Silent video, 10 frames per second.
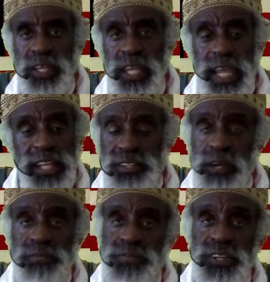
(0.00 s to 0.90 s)
And don't
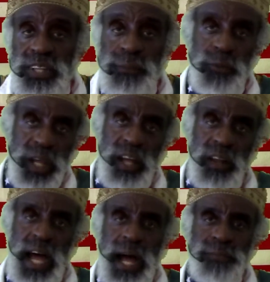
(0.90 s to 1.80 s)
feel that, well,
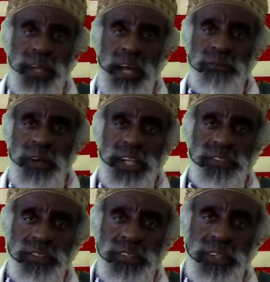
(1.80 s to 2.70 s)
I'm not righteous
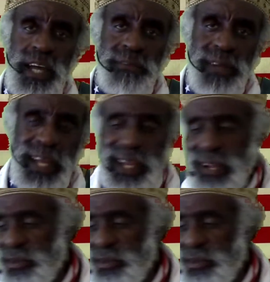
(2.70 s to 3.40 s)
enough, I have a